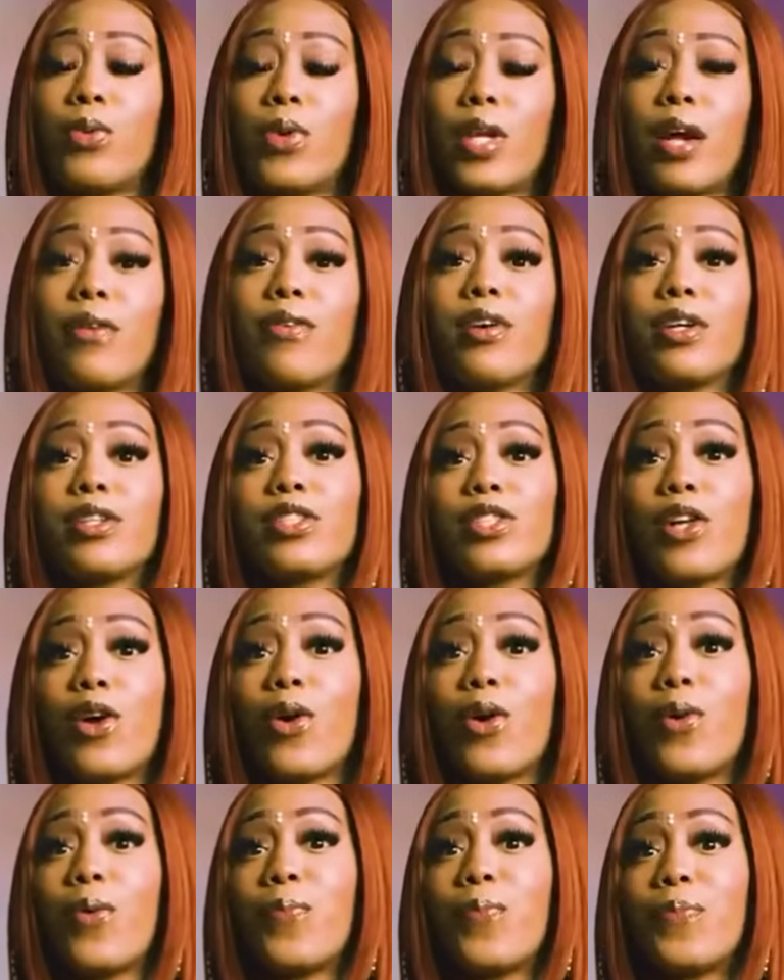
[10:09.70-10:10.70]
or whatever.
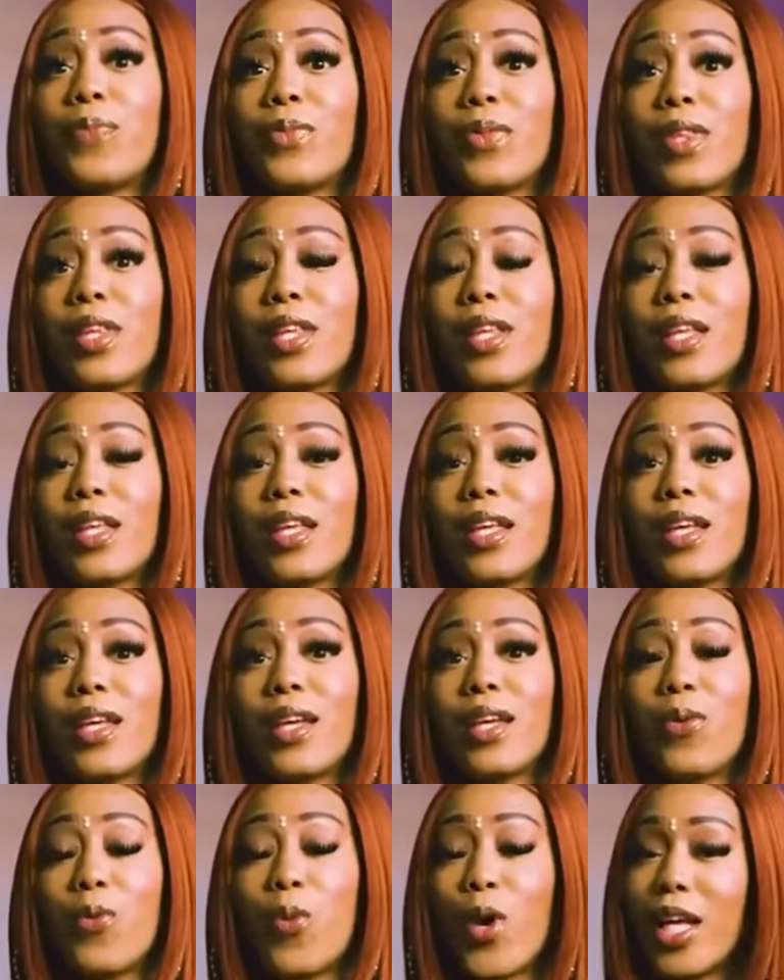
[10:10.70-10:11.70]
So
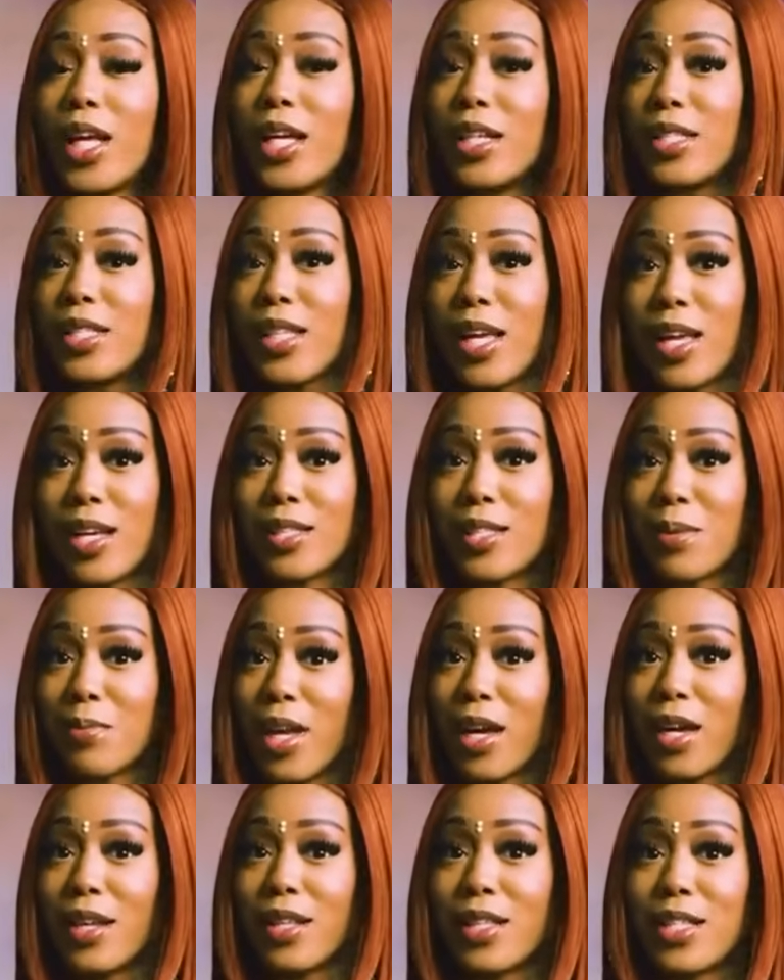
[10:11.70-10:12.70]
one of his sons, I'm
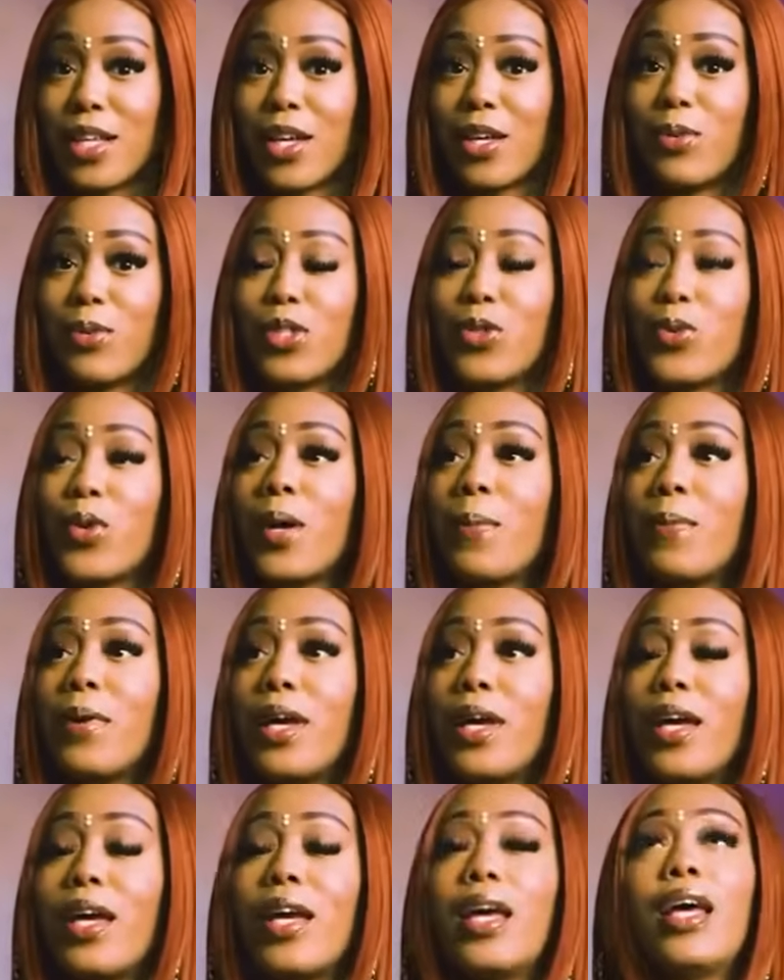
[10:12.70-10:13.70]
not going to tell you which one,
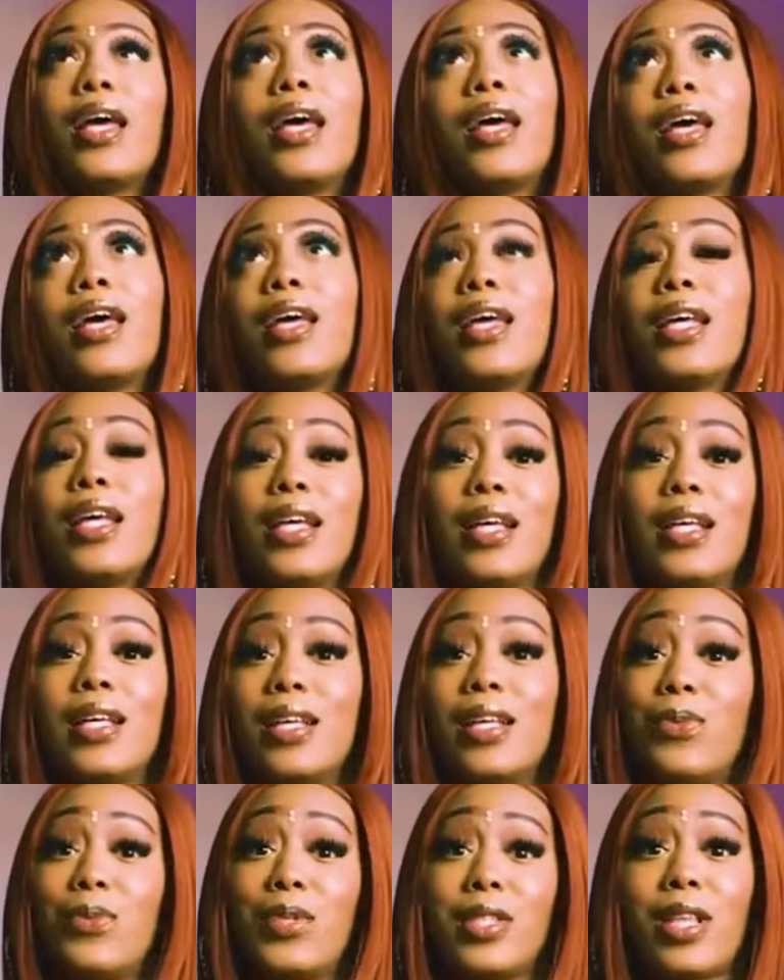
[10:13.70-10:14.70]
but
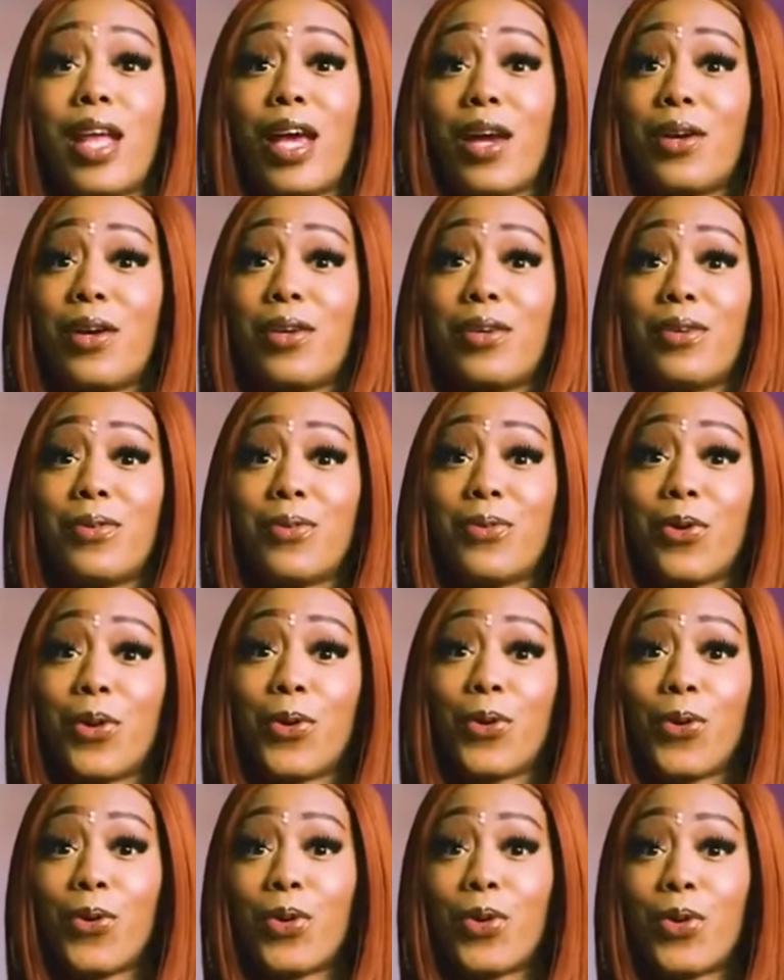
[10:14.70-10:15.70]
it was like
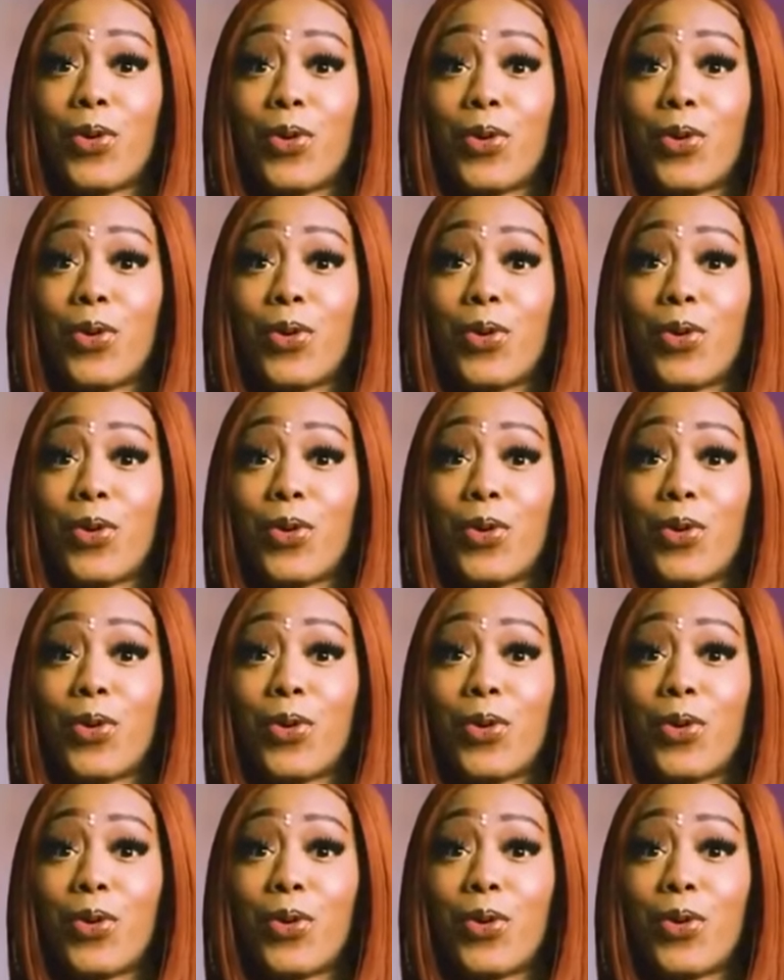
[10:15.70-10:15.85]
recruit.